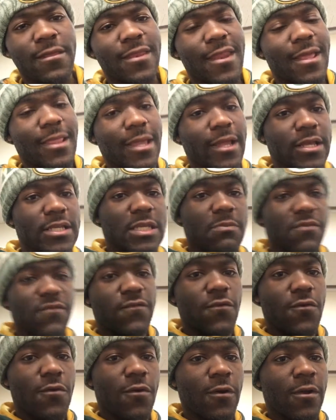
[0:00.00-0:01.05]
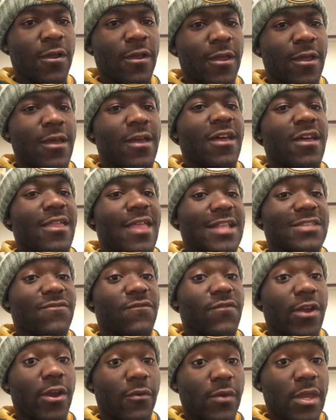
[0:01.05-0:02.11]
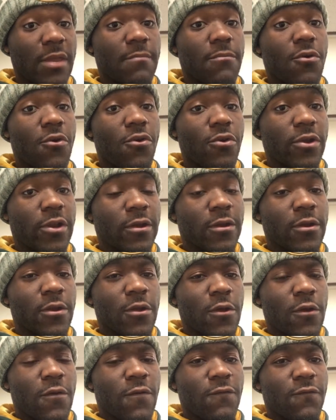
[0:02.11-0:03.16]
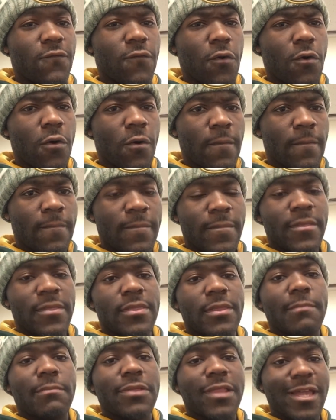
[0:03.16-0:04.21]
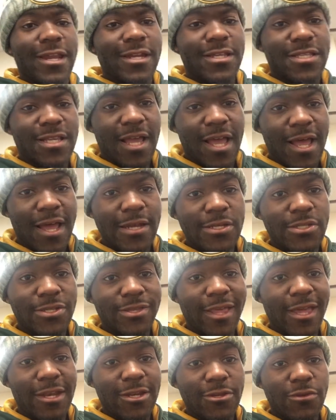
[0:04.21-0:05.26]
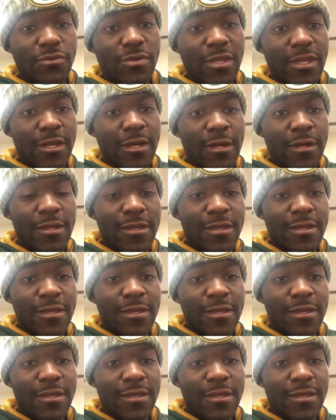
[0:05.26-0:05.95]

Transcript: Now, like I said before, that's very important for the play design so that you can